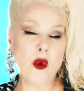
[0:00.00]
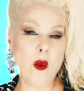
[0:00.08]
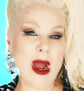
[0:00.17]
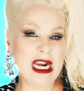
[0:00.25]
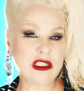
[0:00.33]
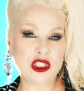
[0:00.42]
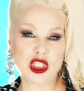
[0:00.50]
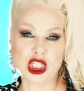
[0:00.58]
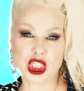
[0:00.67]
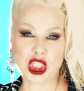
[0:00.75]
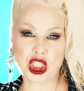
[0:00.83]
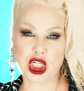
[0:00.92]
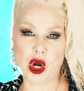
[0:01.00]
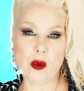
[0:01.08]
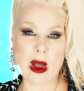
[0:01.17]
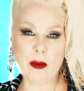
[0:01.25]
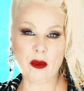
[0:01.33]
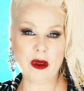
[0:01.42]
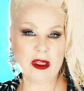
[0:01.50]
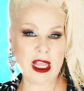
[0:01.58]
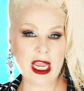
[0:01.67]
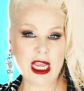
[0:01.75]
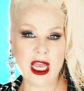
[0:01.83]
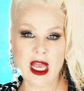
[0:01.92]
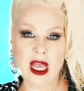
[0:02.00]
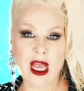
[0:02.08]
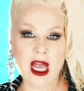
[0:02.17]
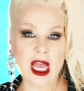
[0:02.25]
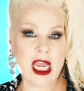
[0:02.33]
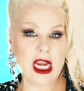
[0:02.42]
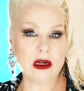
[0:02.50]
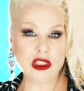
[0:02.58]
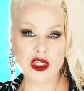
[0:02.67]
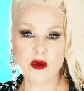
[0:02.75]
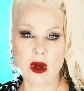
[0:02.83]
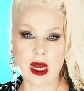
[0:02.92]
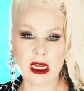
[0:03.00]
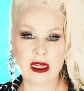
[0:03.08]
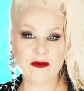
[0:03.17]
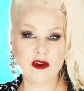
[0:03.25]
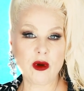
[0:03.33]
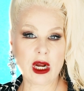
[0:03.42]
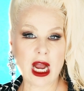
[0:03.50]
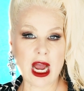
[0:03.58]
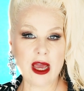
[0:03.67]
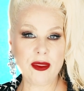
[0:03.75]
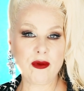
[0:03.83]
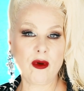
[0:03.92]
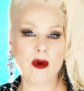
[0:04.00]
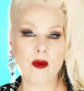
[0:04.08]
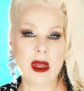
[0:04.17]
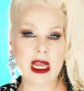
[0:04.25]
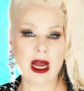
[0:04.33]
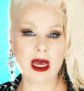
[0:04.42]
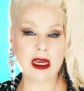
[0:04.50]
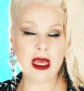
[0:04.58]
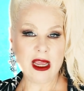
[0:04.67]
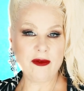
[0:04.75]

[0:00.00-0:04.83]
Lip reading: why not you just show up with like a hairdo on? If you're a guy, throw a wig on.